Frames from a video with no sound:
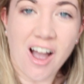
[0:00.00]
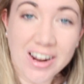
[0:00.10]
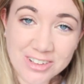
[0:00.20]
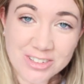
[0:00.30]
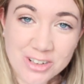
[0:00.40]

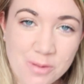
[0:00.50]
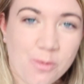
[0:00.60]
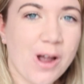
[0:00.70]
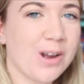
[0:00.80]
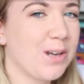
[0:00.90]
Hi YouTube,
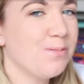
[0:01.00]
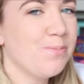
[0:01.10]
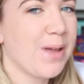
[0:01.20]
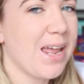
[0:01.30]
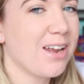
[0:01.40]

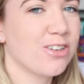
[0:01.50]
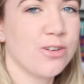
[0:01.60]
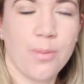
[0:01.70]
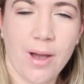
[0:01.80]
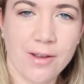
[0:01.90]
welcome back
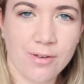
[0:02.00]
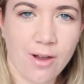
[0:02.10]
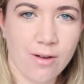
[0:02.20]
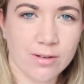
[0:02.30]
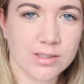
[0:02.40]
to my
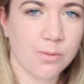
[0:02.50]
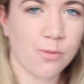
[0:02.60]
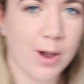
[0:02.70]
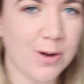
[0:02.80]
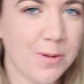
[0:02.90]
vlogs and
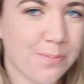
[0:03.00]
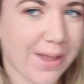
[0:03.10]
welcome